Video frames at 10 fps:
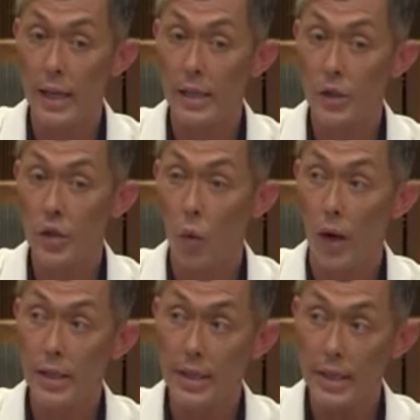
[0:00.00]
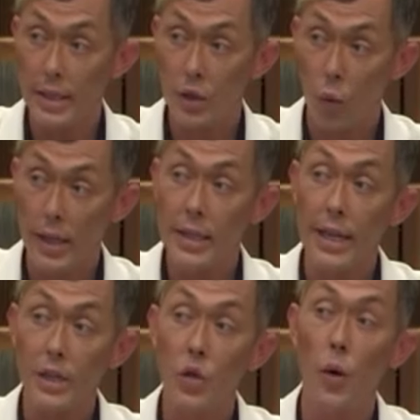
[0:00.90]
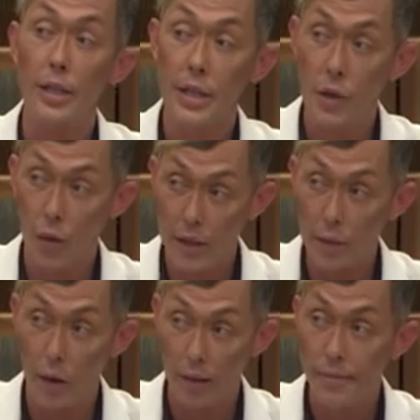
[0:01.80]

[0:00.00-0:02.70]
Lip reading: in 2020 and 2021.